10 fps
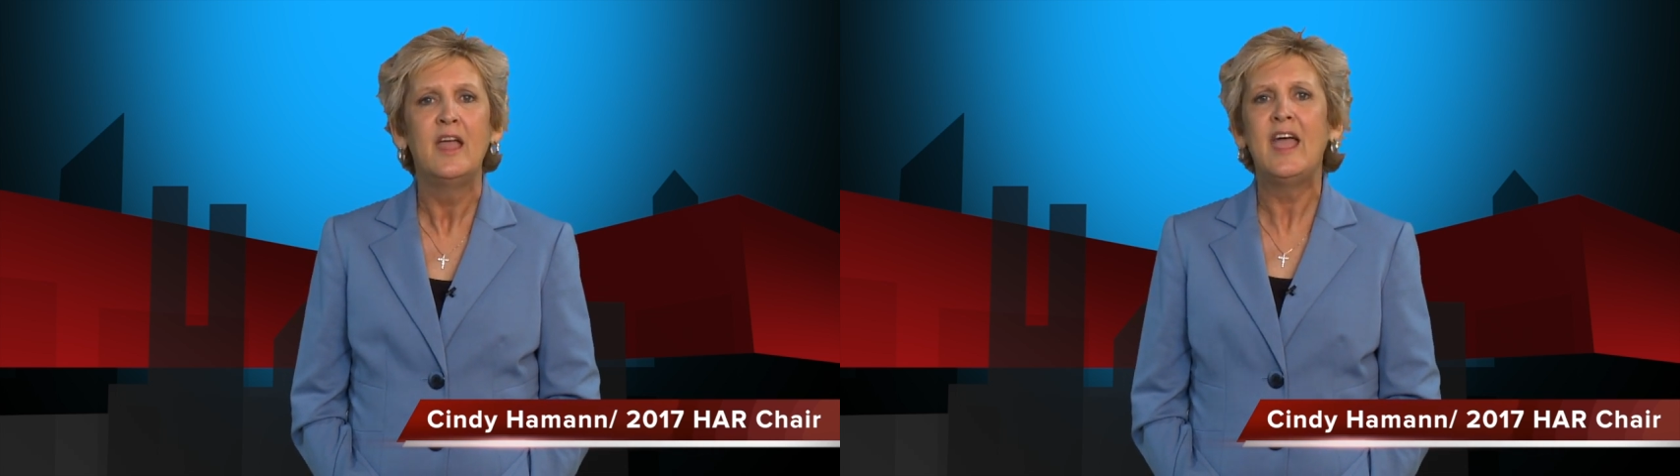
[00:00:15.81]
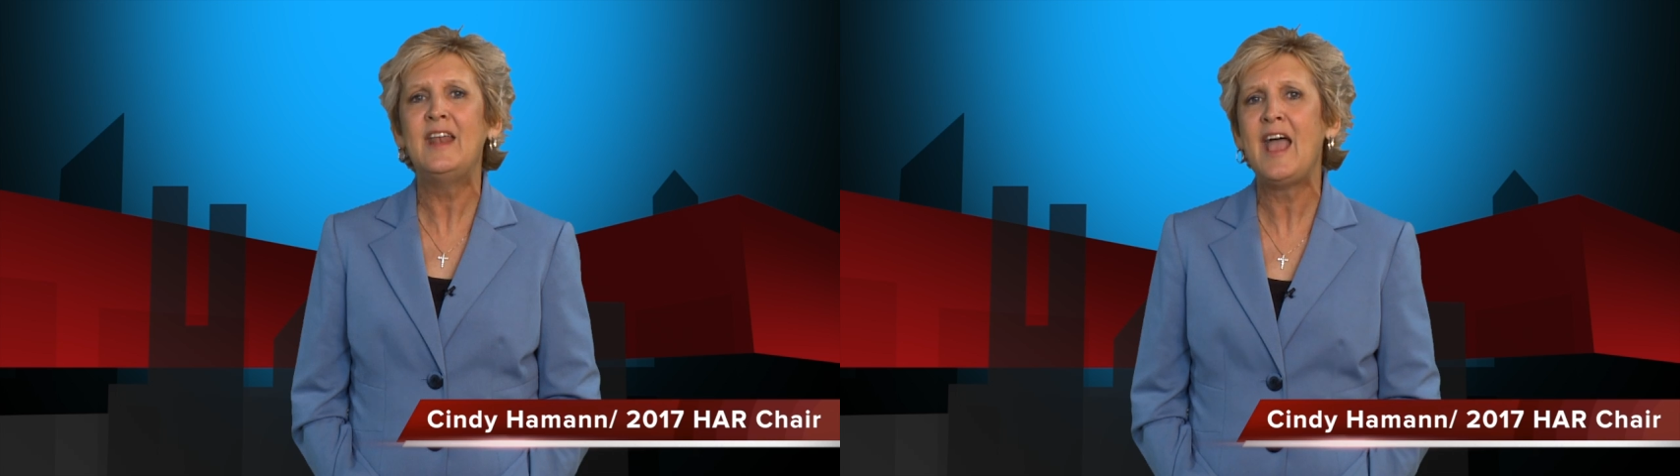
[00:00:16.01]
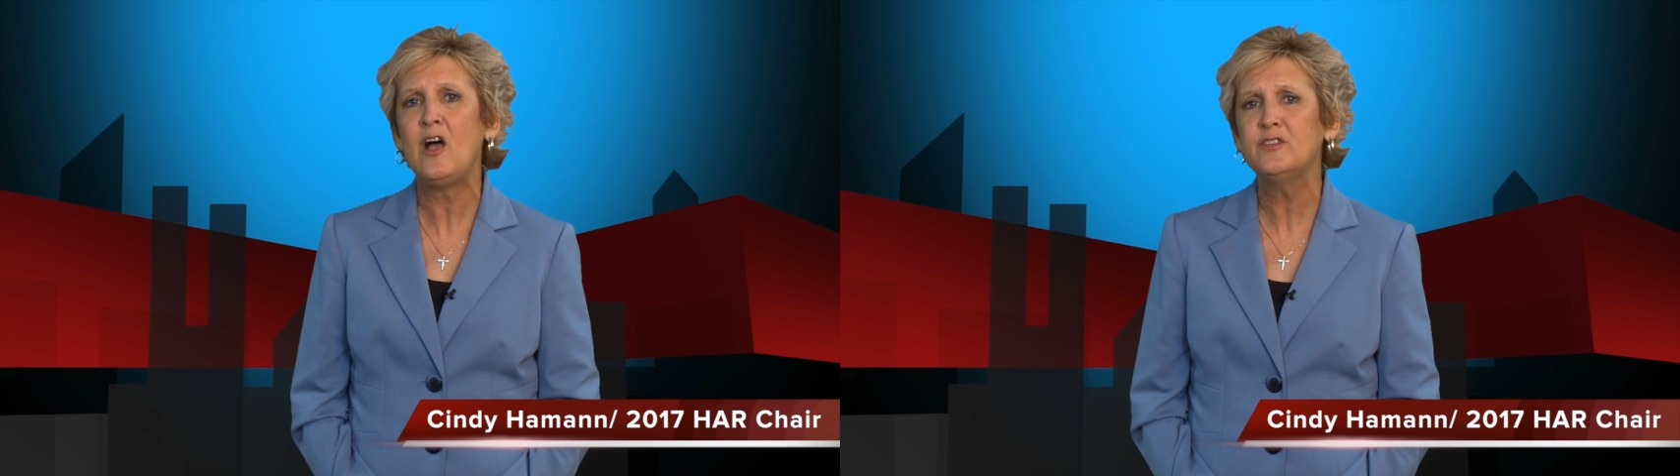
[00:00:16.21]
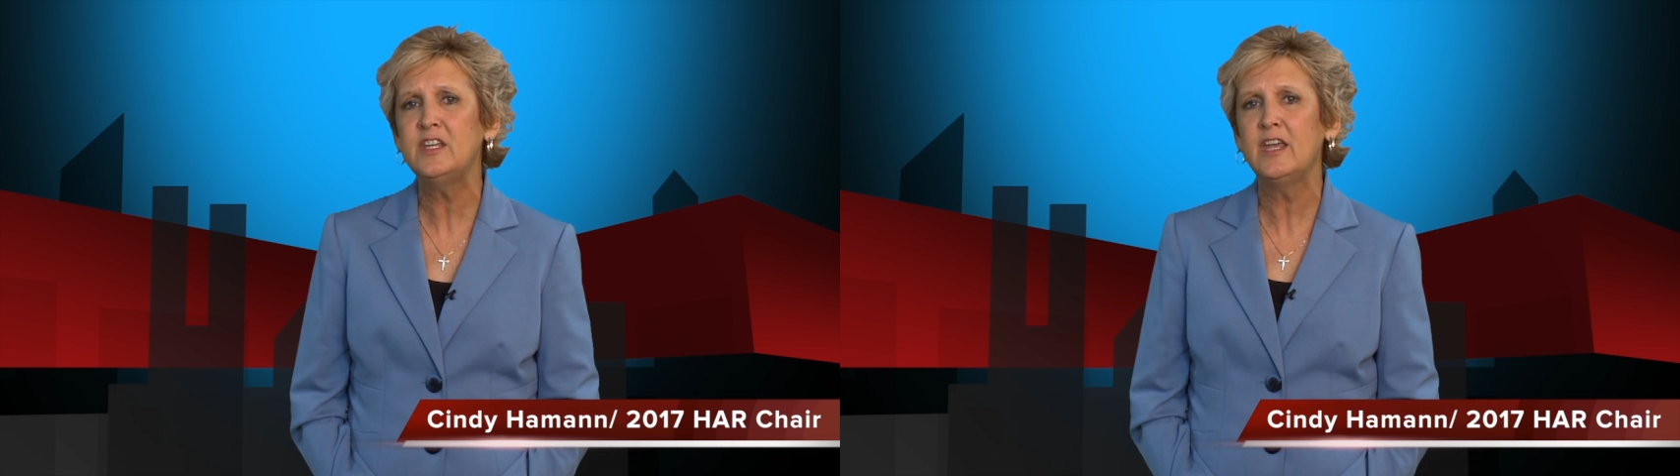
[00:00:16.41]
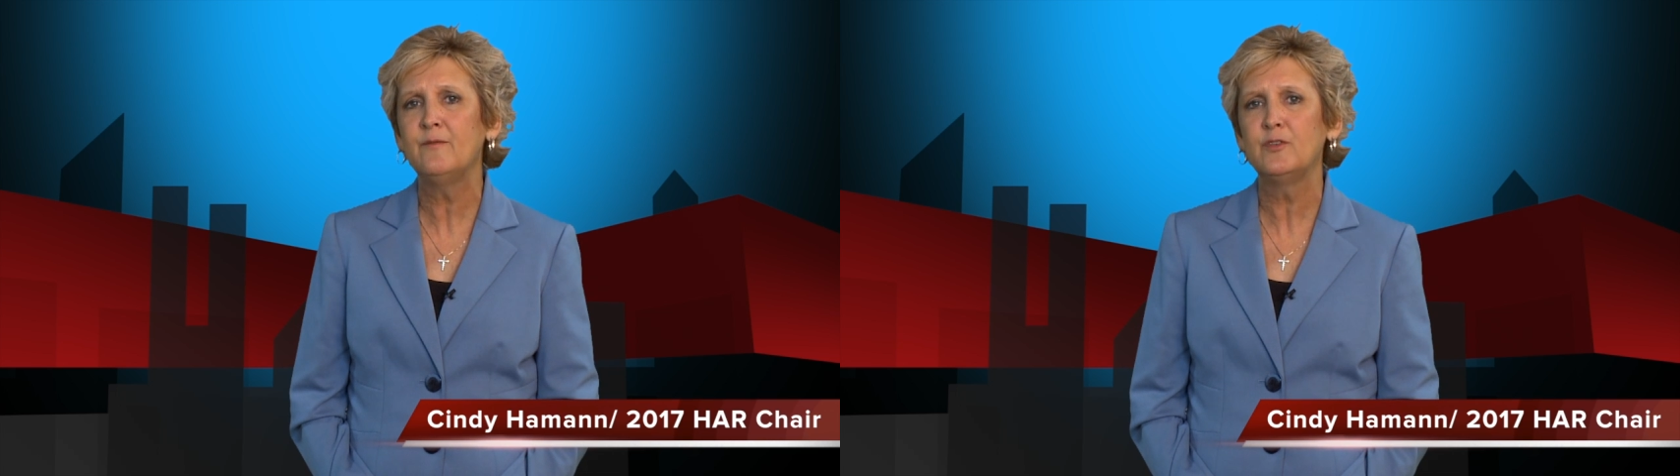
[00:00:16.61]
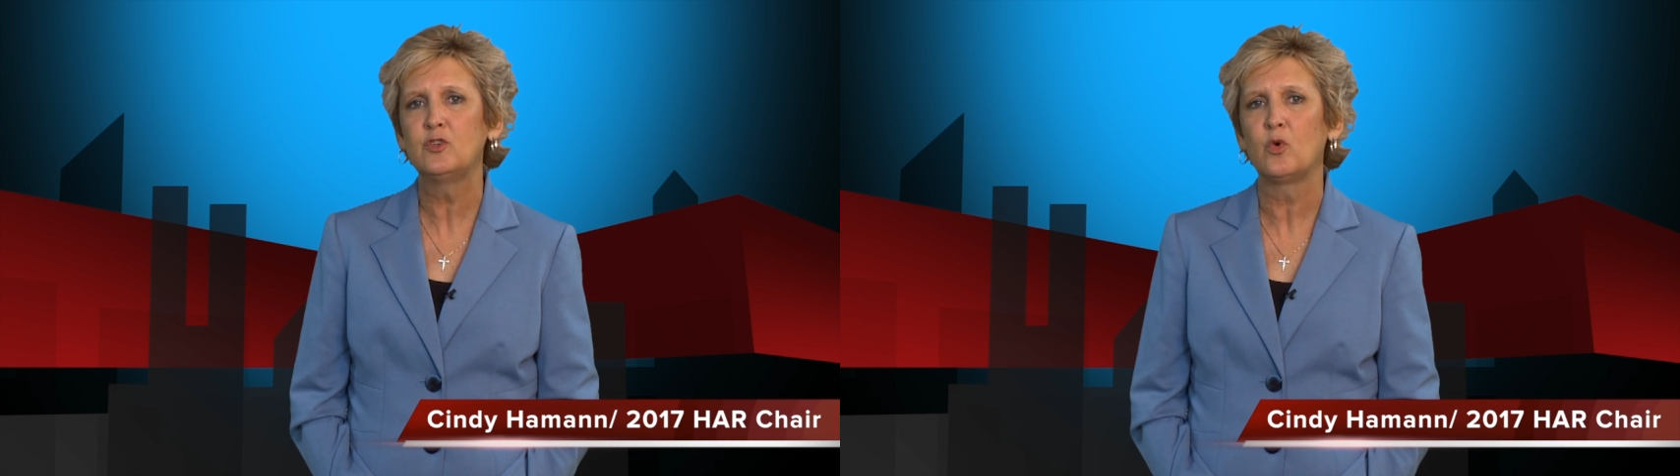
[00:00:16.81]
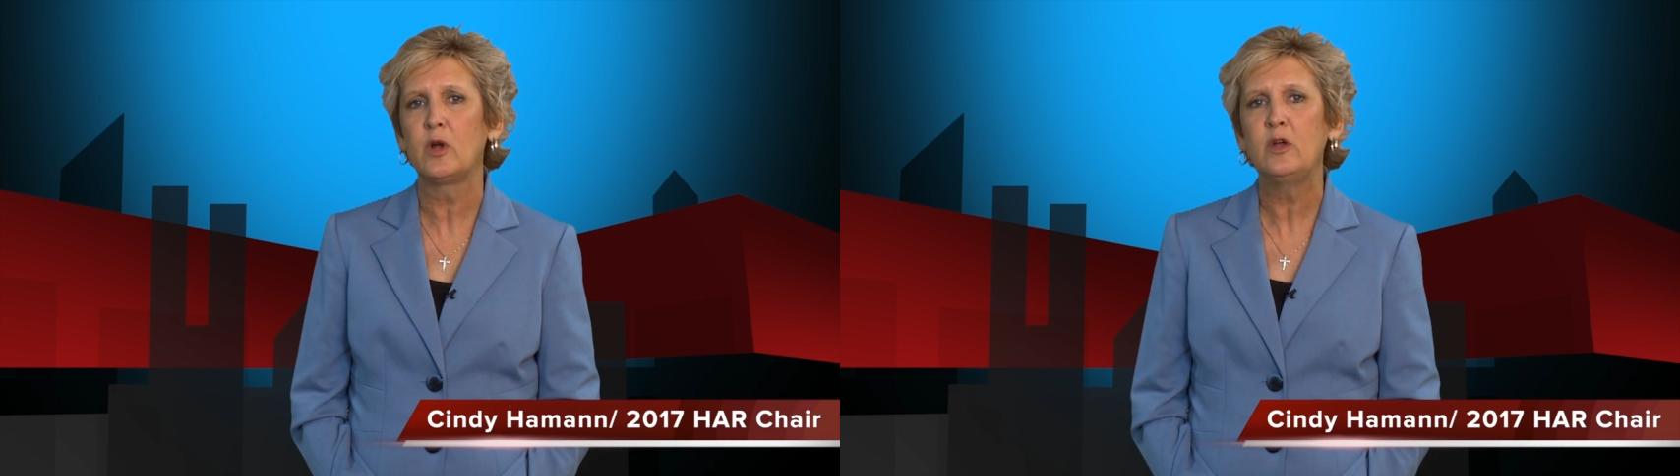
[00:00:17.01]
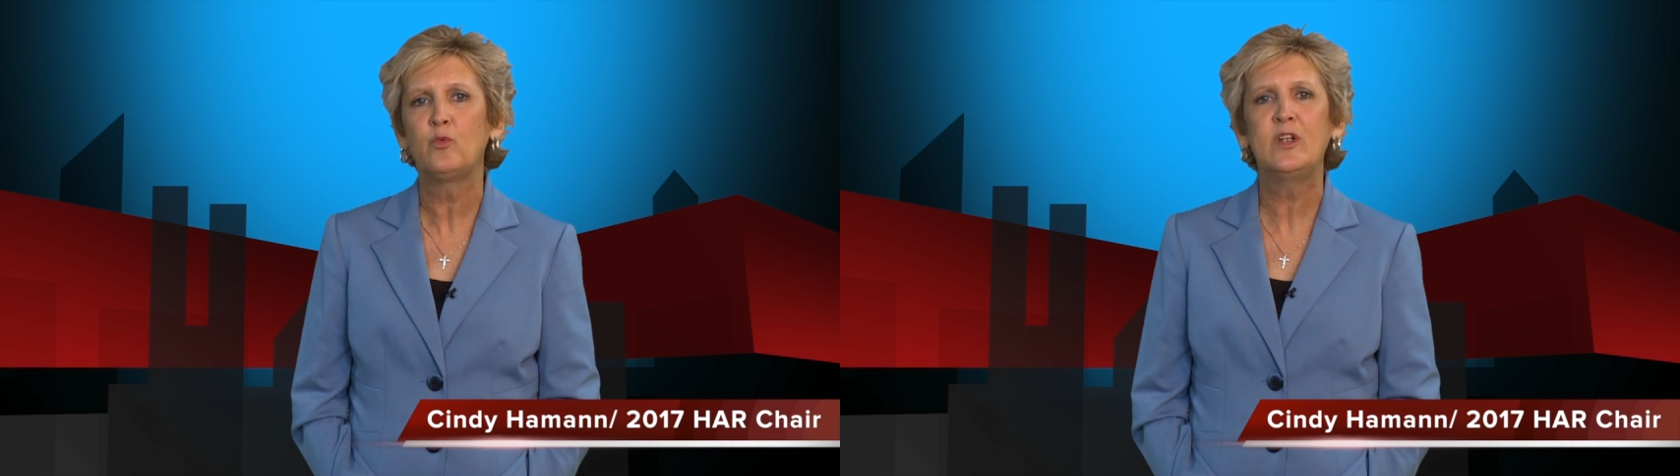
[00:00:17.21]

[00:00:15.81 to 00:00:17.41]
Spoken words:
and housing inventory